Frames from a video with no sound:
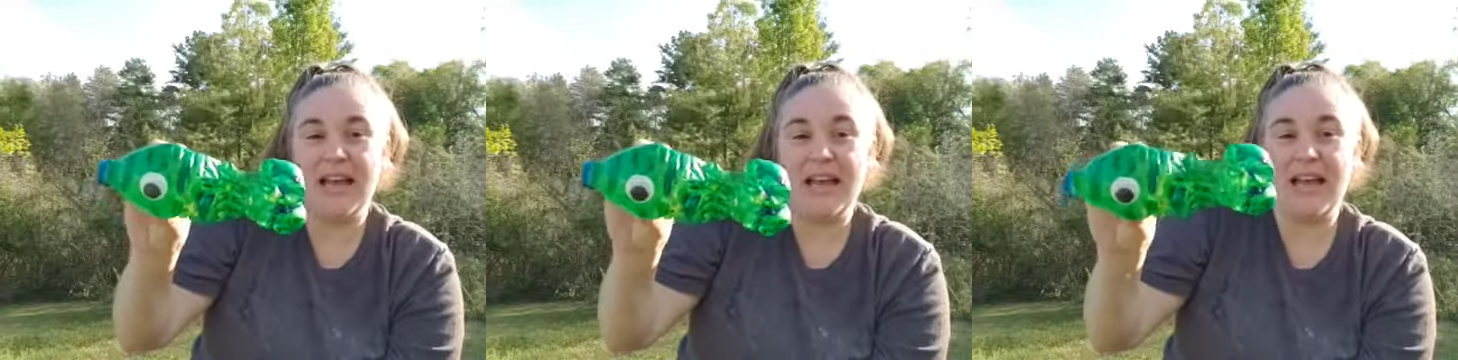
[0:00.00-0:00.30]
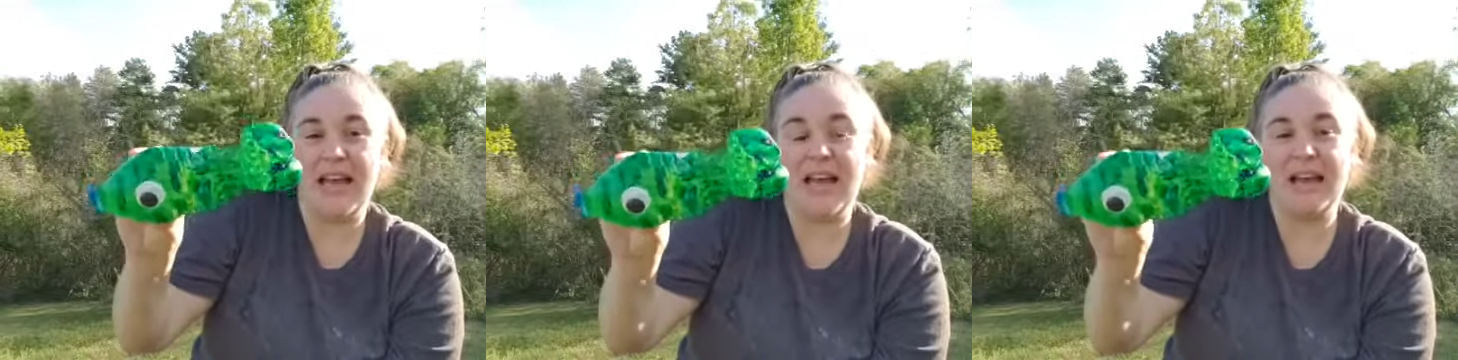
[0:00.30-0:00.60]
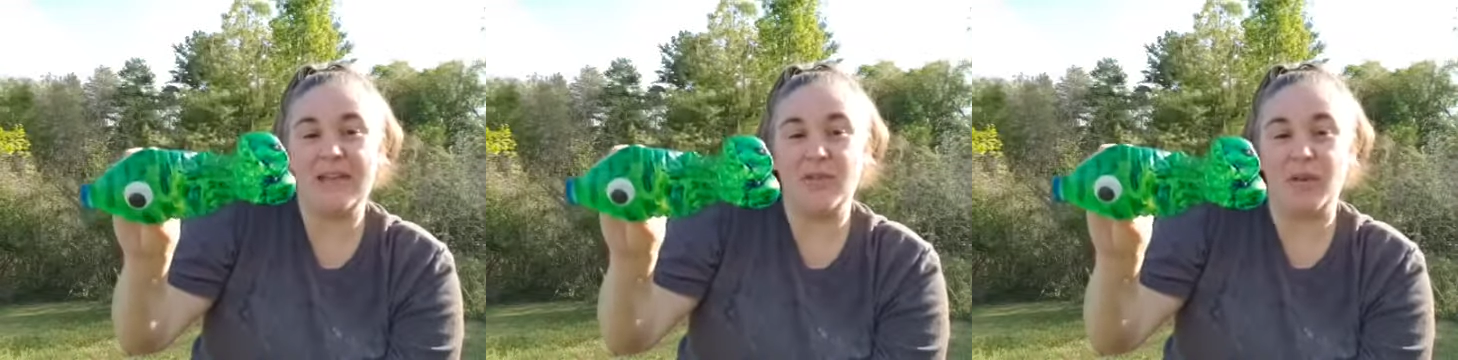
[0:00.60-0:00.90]

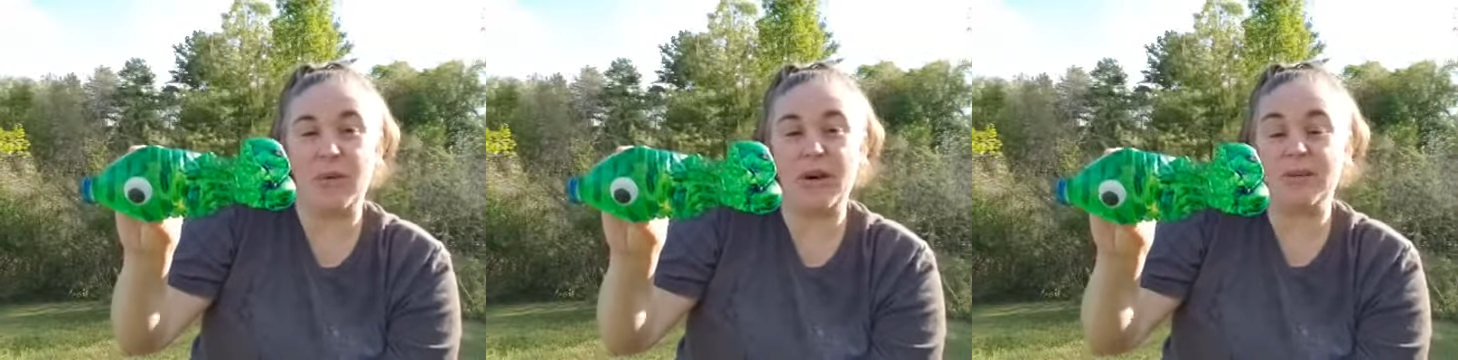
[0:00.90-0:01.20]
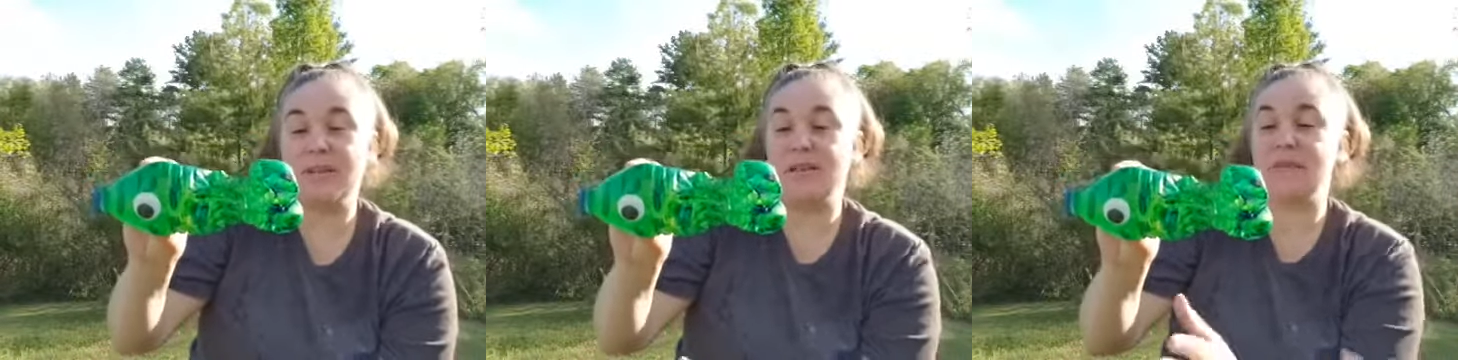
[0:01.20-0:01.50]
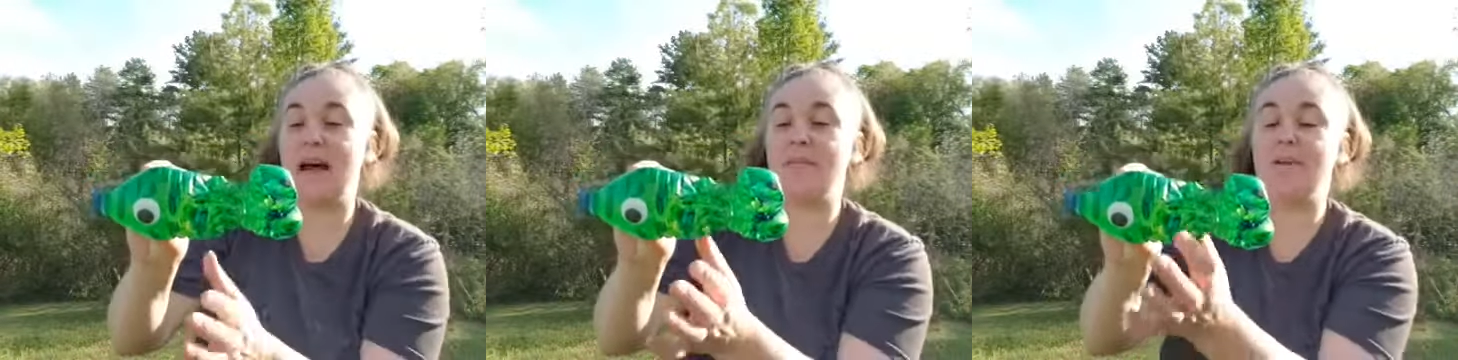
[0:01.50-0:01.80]
And if you really wanted to put some
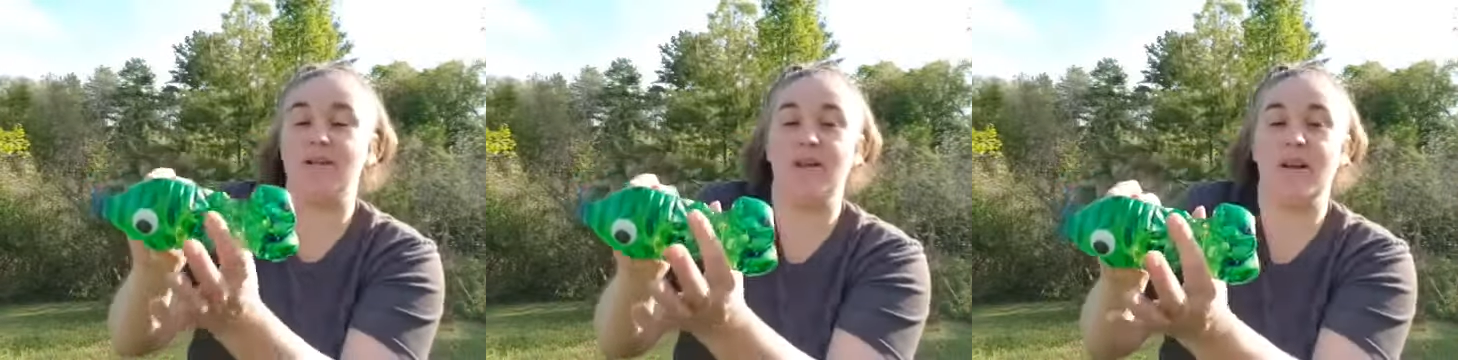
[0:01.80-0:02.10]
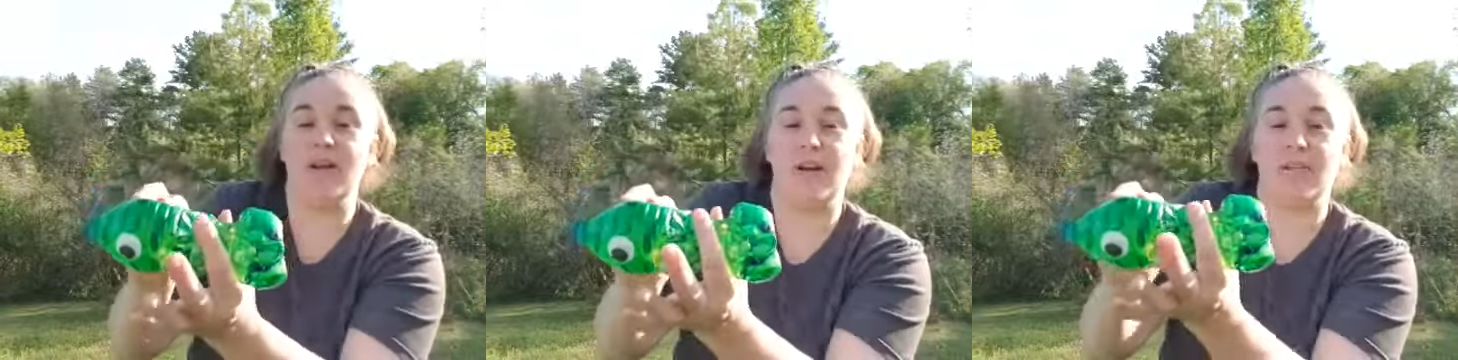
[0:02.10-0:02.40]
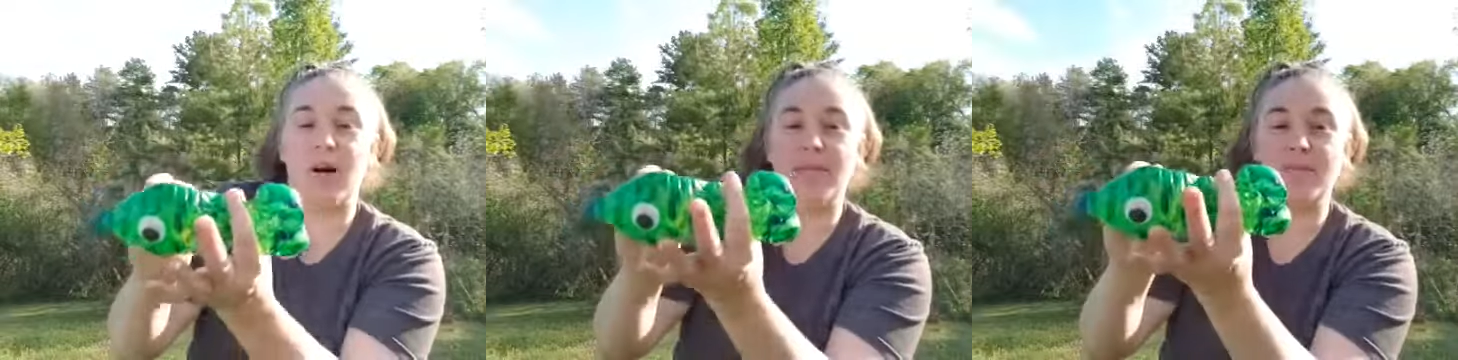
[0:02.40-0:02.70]
time into it, you could
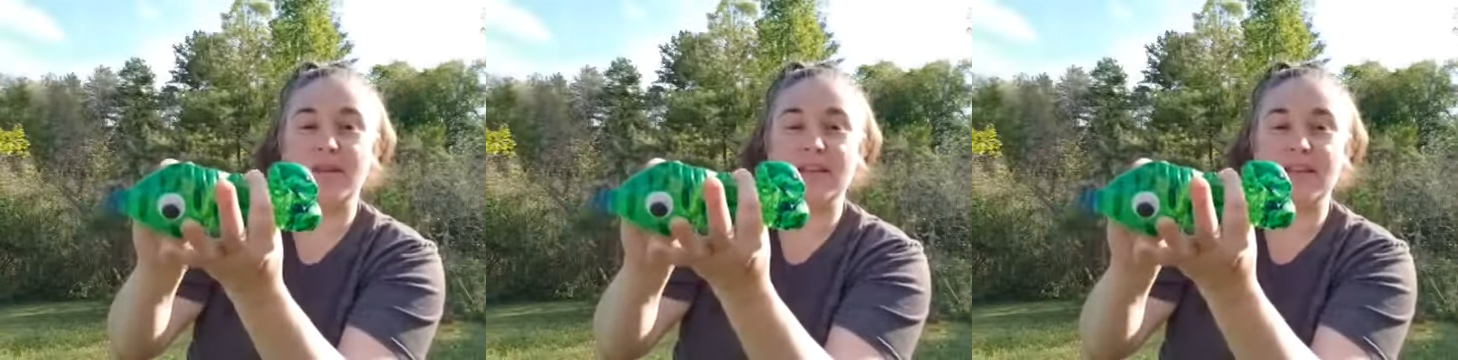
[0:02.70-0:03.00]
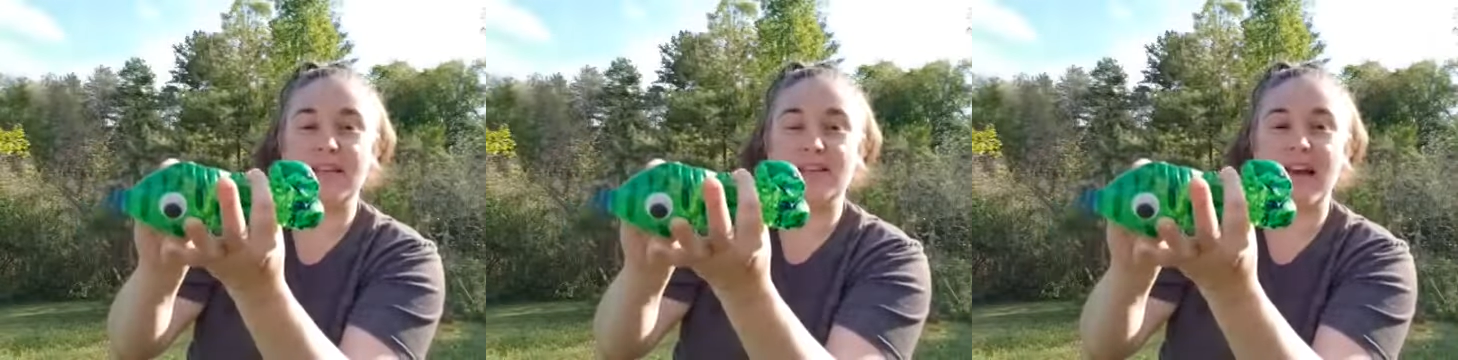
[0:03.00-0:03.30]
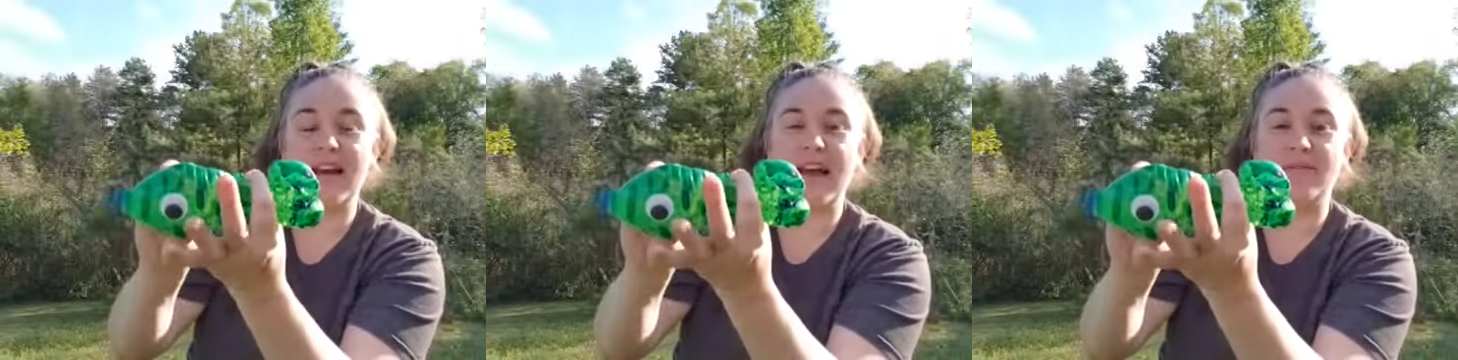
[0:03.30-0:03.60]
probably cinch
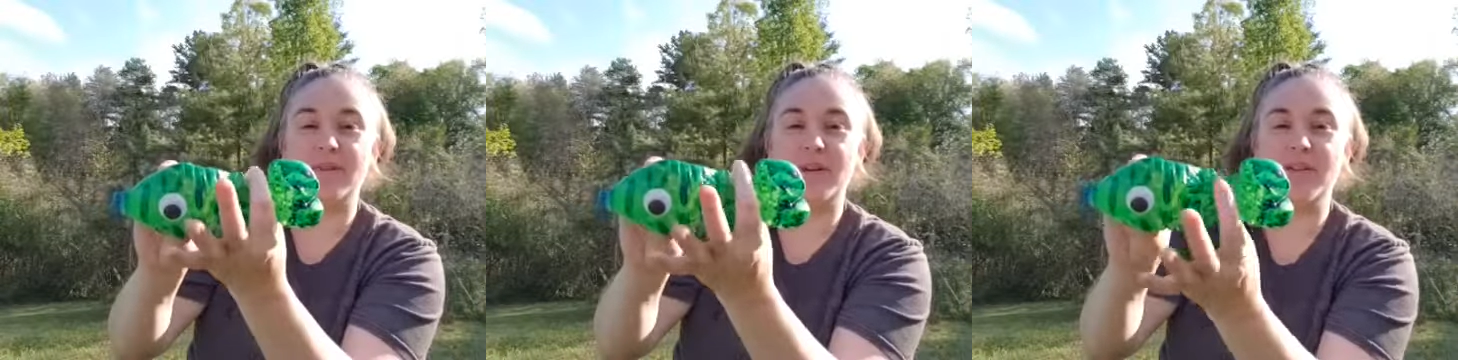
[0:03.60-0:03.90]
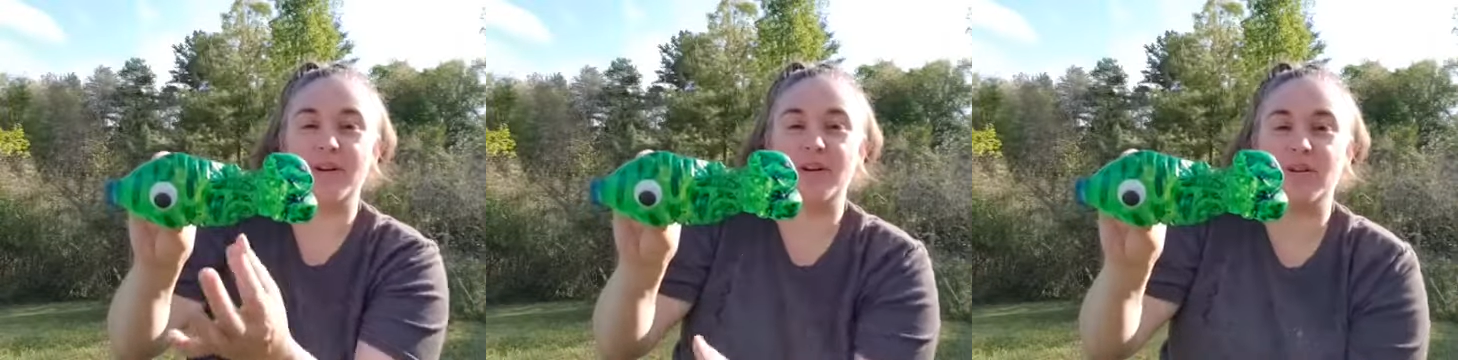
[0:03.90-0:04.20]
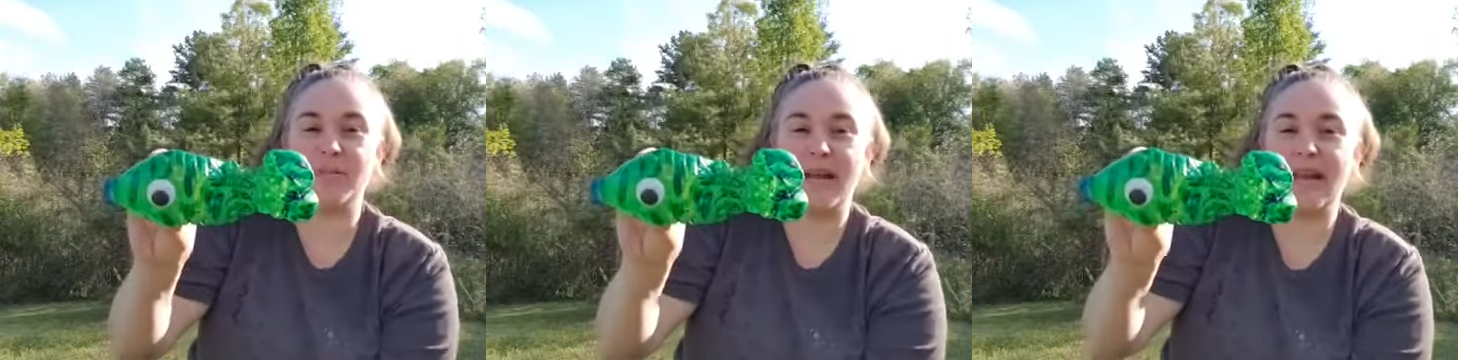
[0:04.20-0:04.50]
that down further
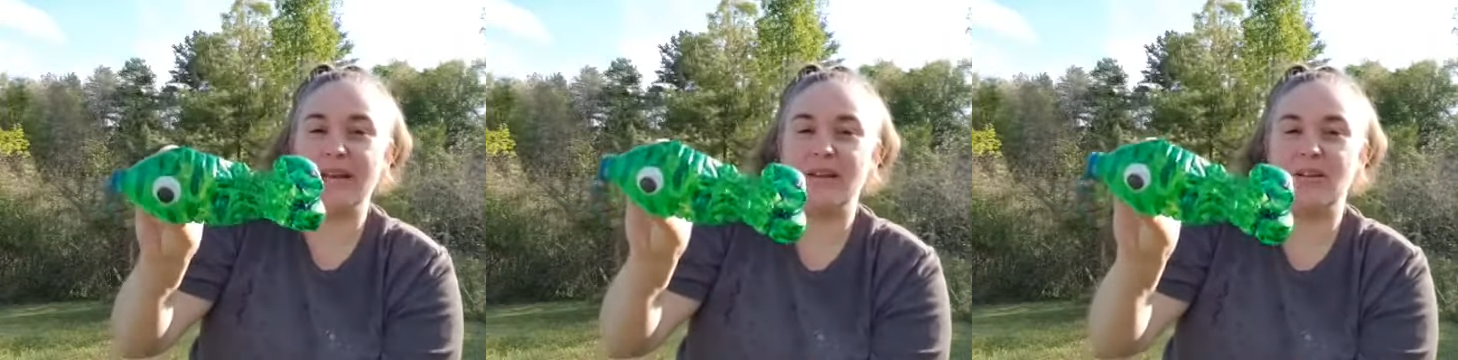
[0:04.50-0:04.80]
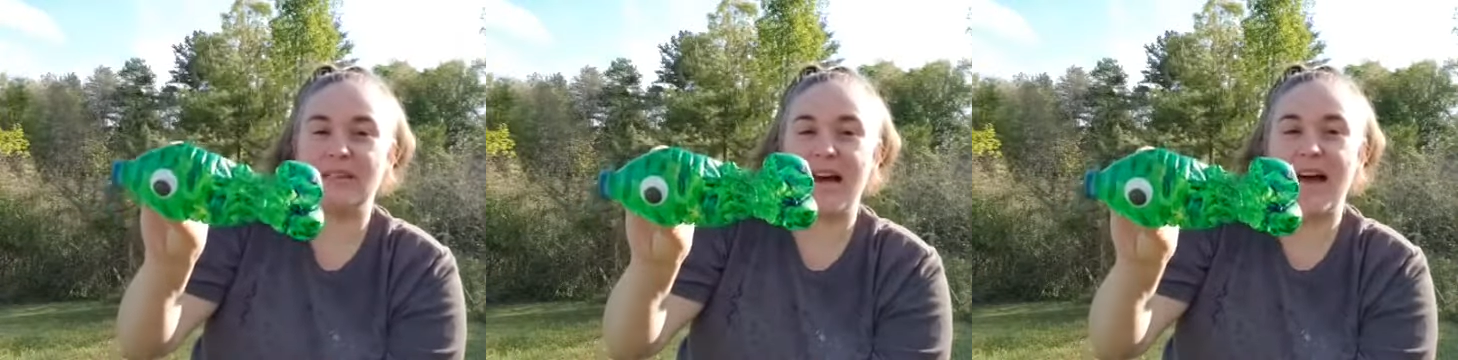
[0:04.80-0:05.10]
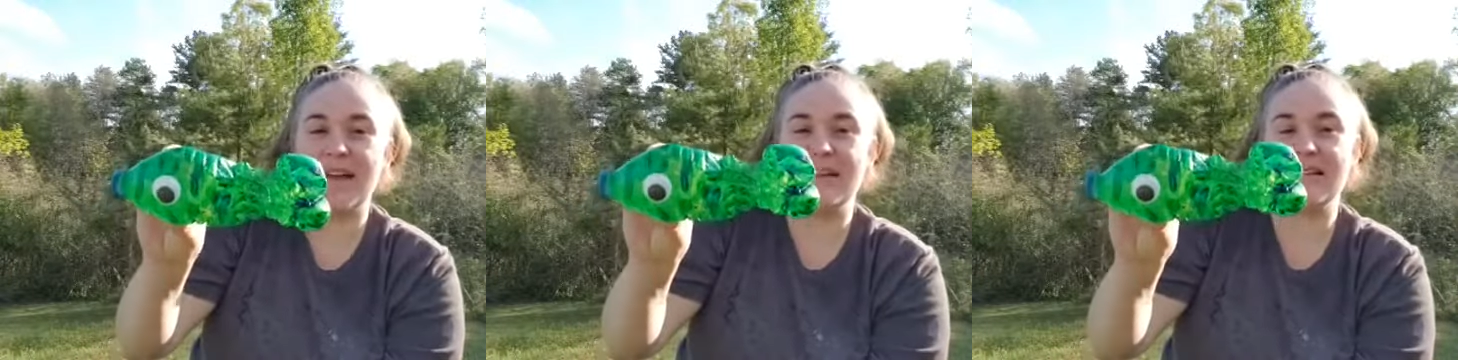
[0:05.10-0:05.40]
or band it or
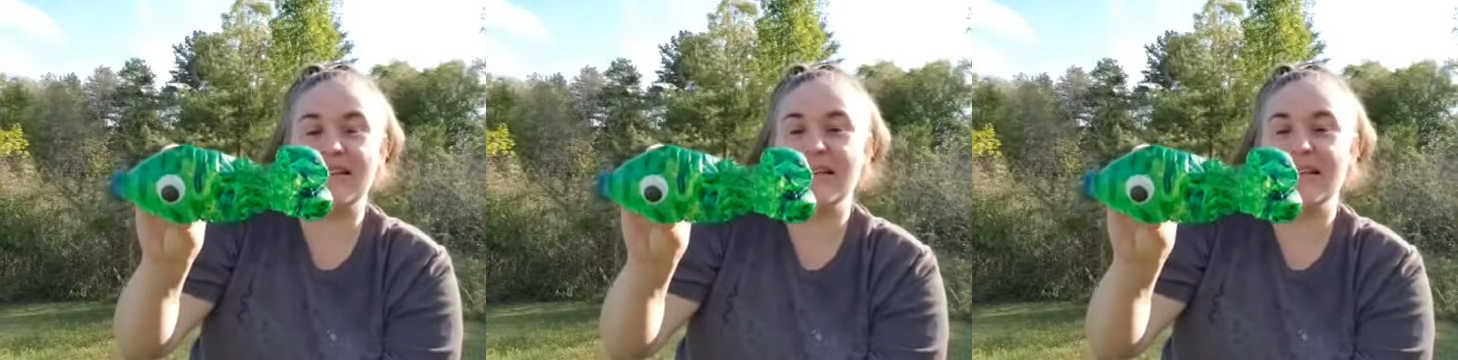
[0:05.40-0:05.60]
tie it